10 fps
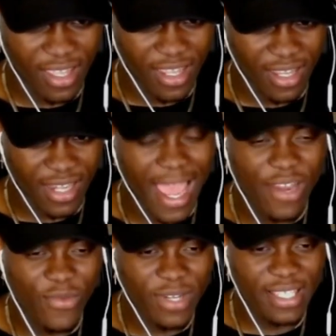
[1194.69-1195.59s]
Now, I
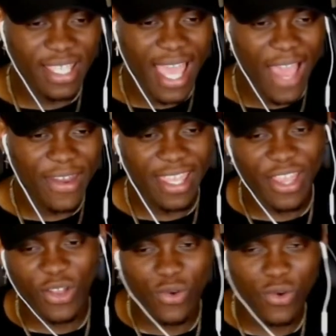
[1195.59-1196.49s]
don't want to say how they're
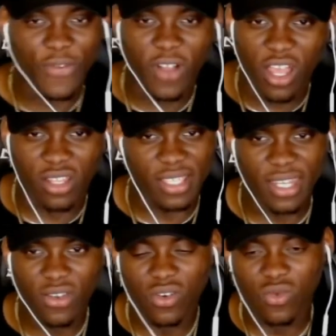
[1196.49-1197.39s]
getting caught off guard, because I
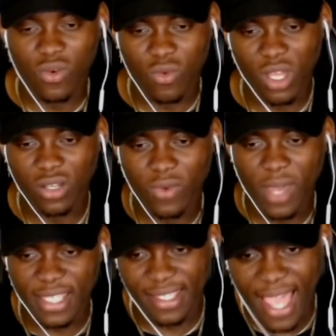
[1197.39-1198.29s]
don't know what
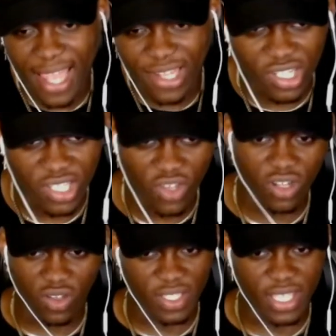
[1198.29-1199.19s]
WONDERWEISS is actually
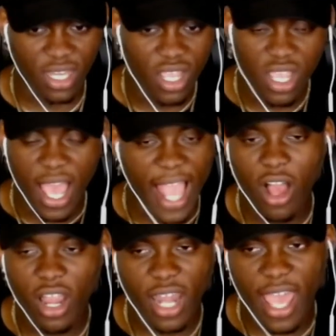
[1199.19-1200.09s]
on, because I
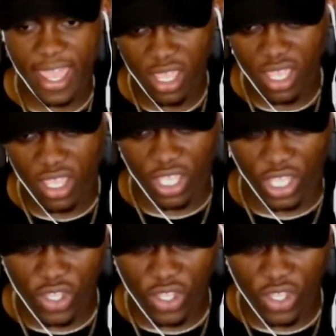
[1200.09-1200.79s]
can't lie. You